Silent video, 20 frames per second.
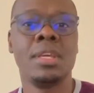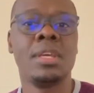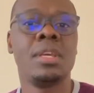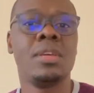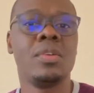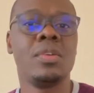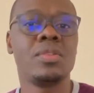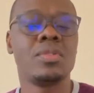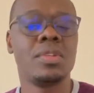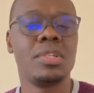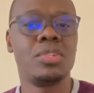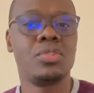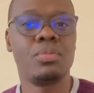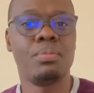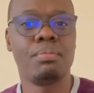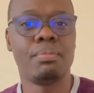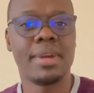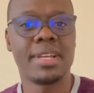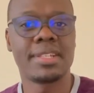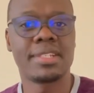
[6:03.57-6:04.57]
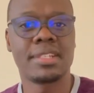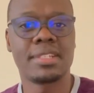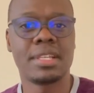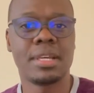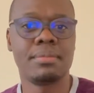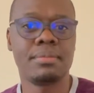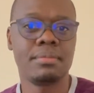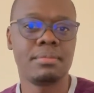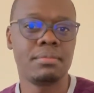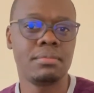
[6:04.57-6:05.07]
You also need to master
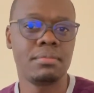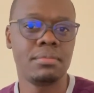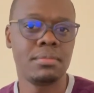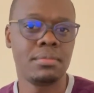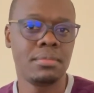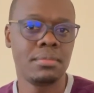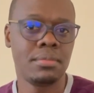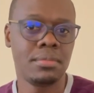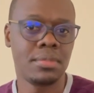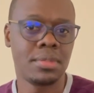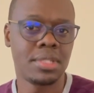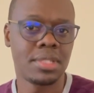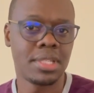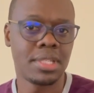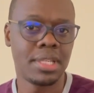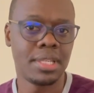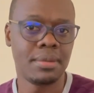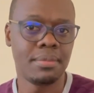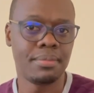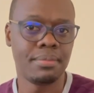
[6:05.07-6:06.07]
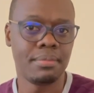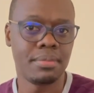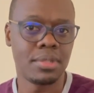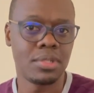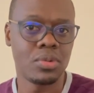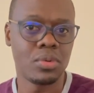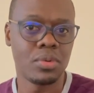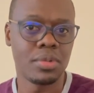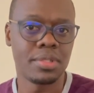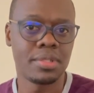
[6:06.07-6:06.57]
some
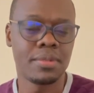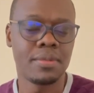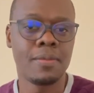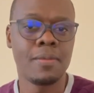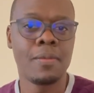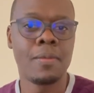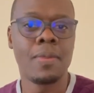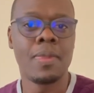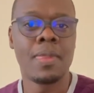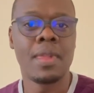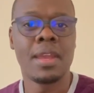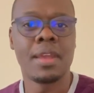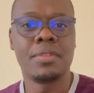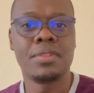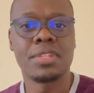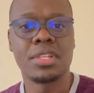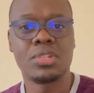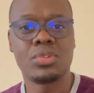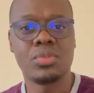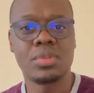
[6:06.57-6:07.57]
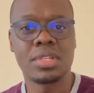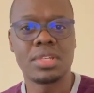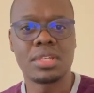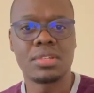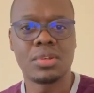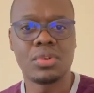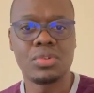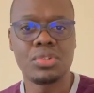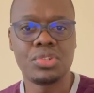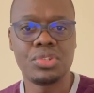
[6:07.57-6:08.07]
tools. These are the tools that you're
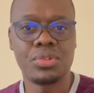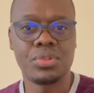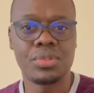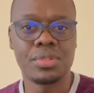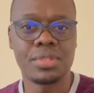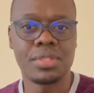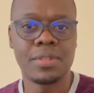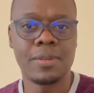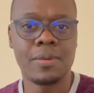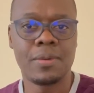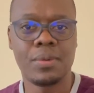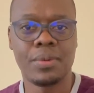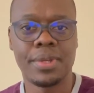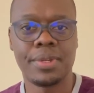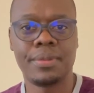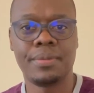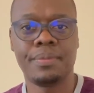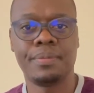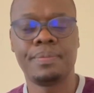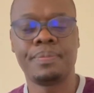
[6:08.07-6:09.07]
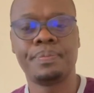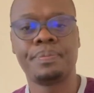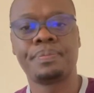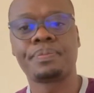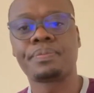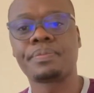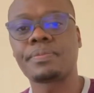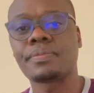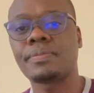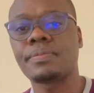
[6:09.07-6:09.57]
going to use when
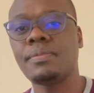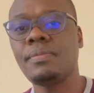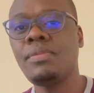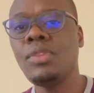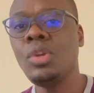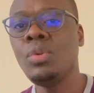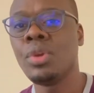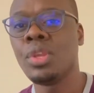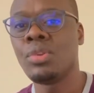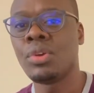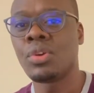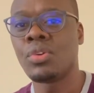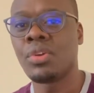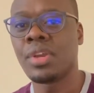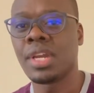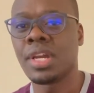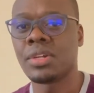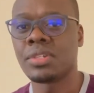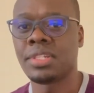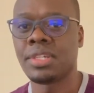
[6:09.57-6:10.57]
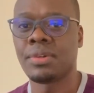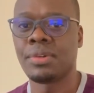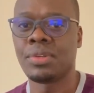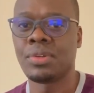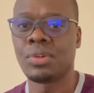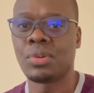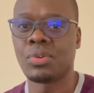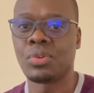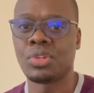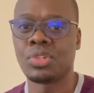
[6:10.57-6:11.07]
you're going out there, when
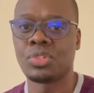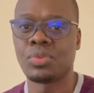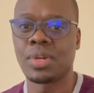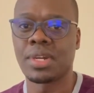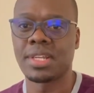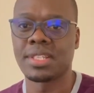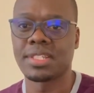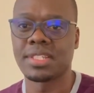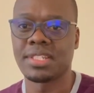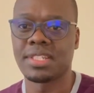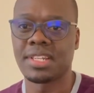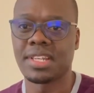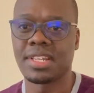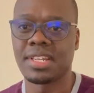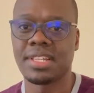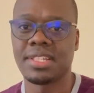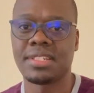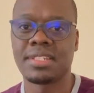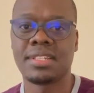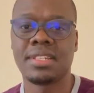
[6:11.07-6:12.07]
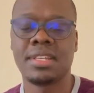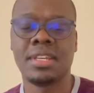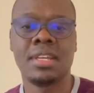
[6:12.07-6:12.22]
you're going to work as a data analyst.